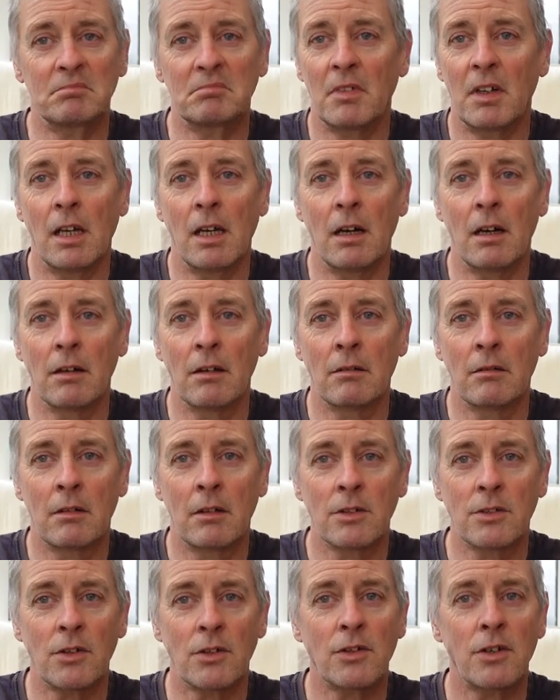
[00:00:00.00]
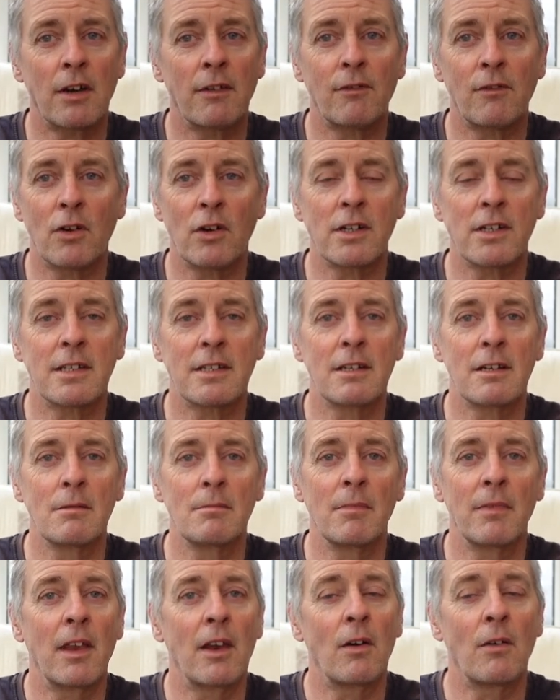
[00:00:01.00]
you know, constructive
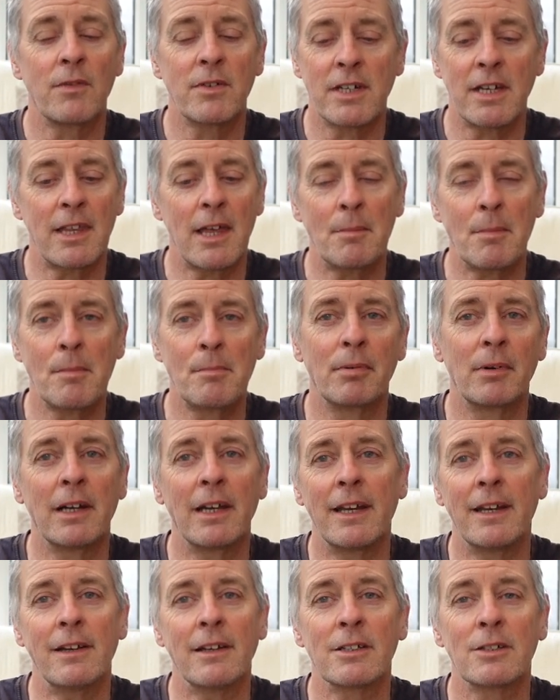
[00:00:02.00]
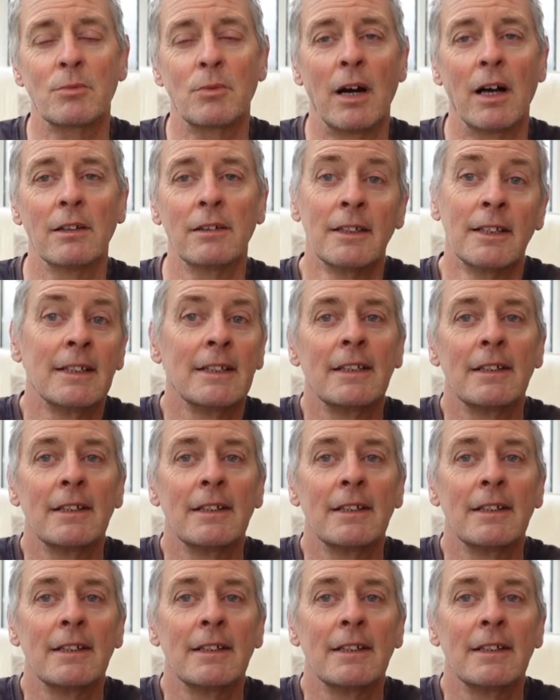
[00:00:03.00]
criticism, then obviously that'd be brilliant as well,